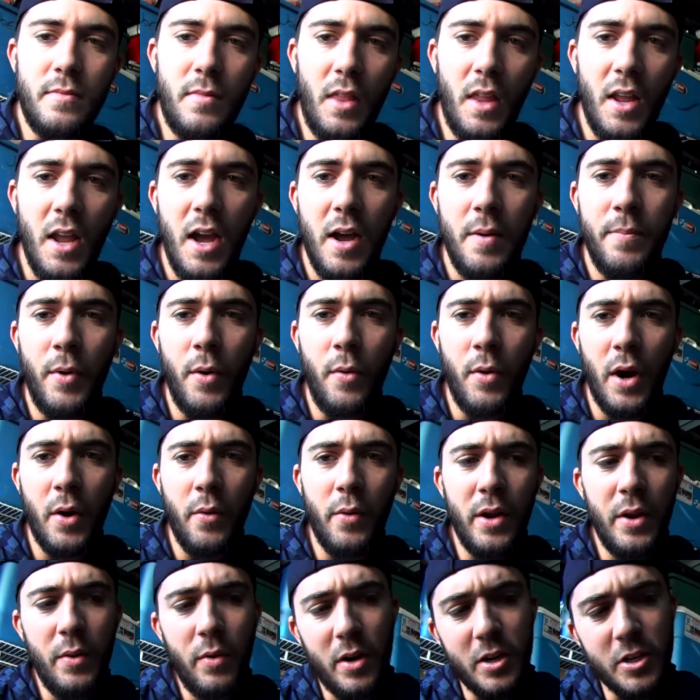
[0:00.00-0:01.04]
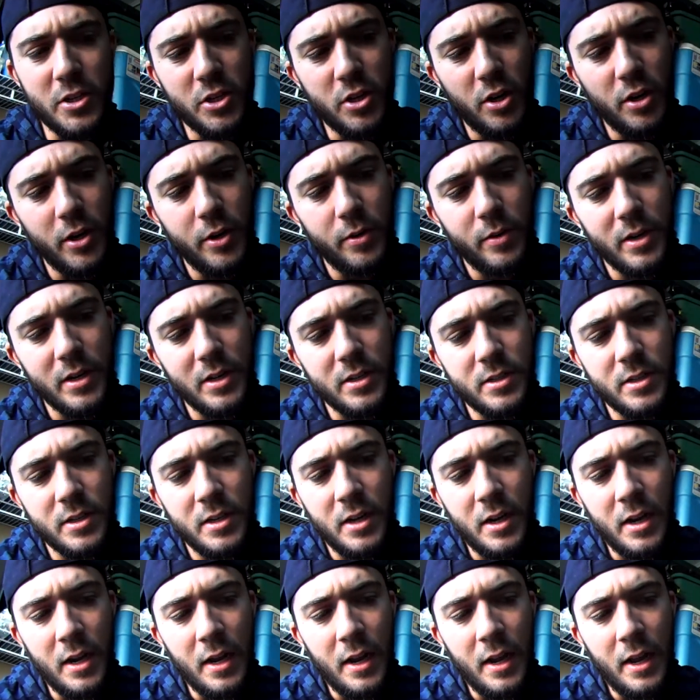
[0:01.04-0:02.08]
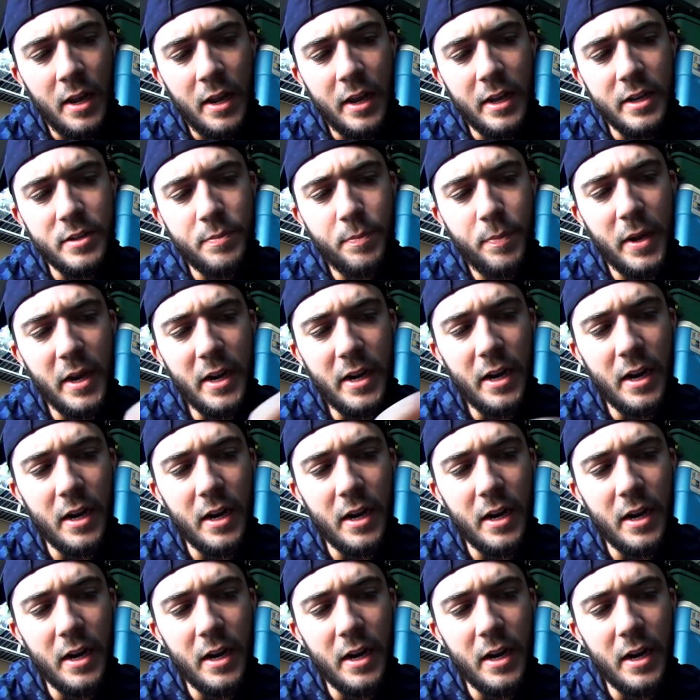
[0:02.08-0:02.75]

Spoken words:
But what I really want to show you is pick